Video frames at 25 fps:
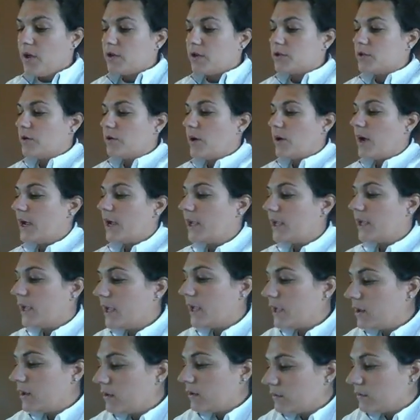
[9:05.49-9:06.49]
So I
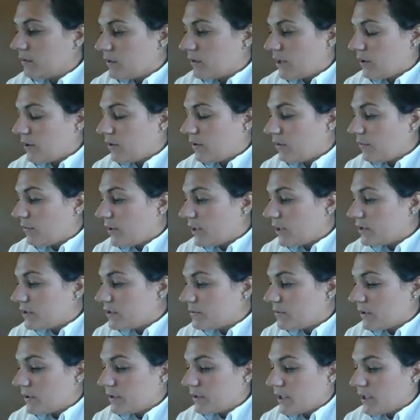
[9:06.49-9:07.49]
get, I don't know why I
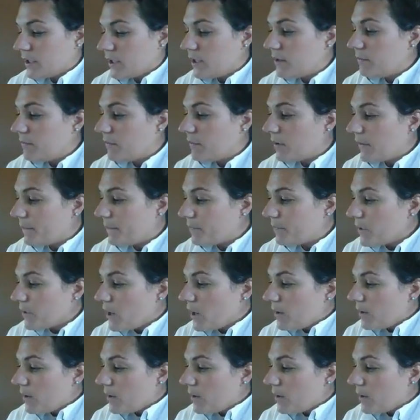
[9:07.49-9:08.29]
just plugged that in, but